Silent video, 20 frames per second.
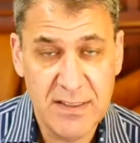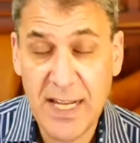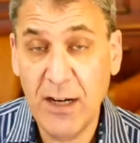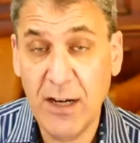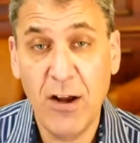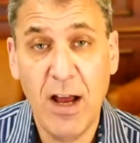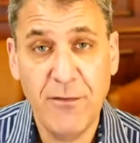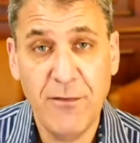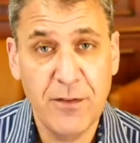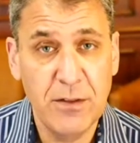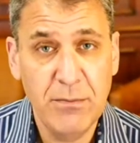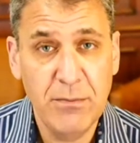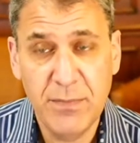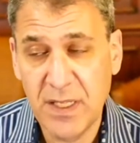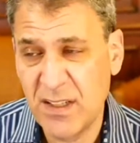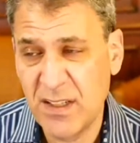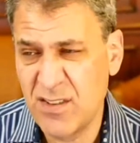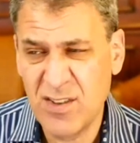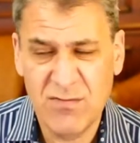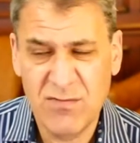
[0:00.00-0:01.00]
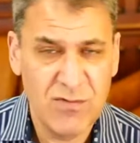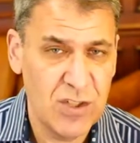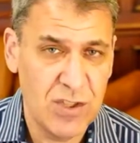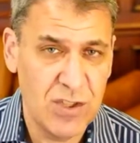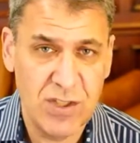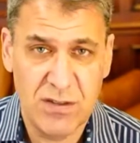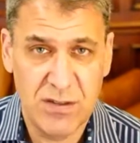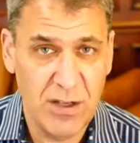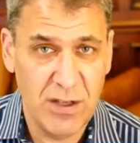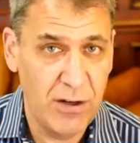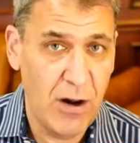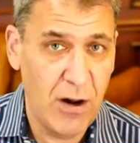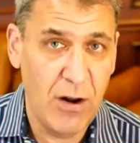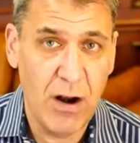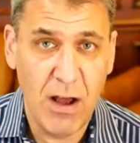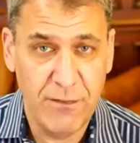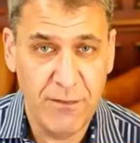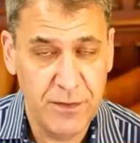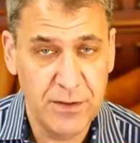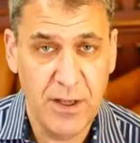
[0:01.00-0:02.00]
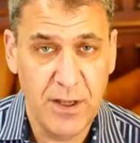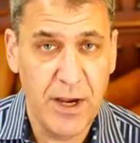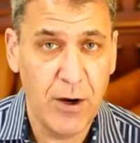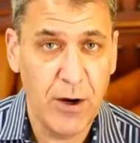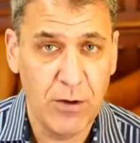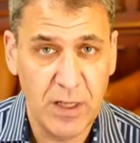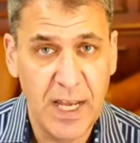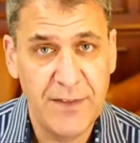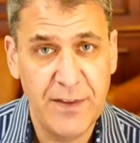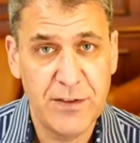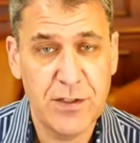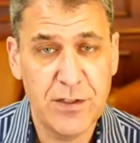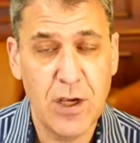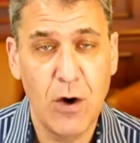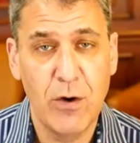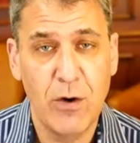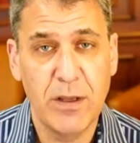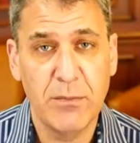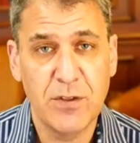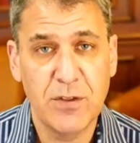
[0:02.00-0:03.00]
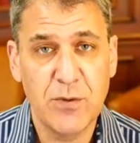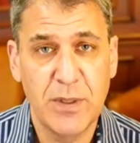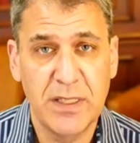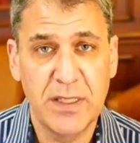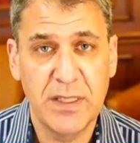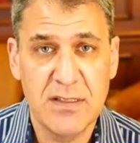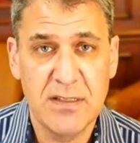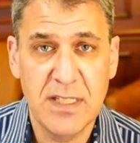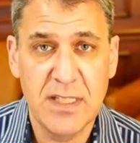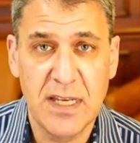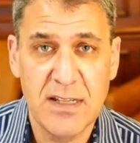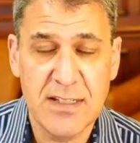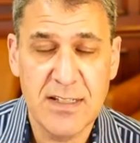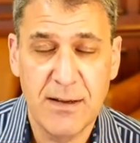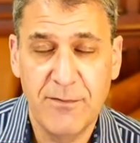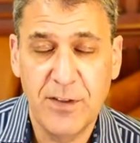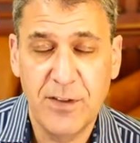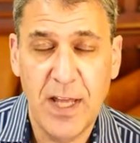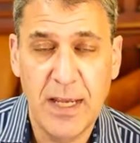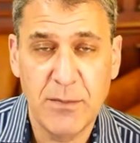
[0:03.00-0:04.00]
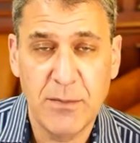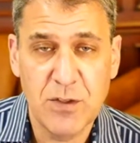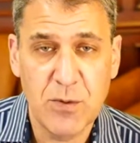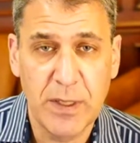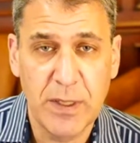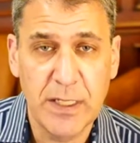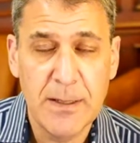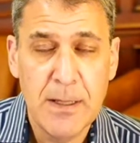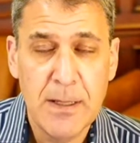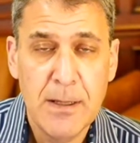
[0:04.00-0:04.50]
Not often, because just they're not often the airline that's going between the cities I'm flying between.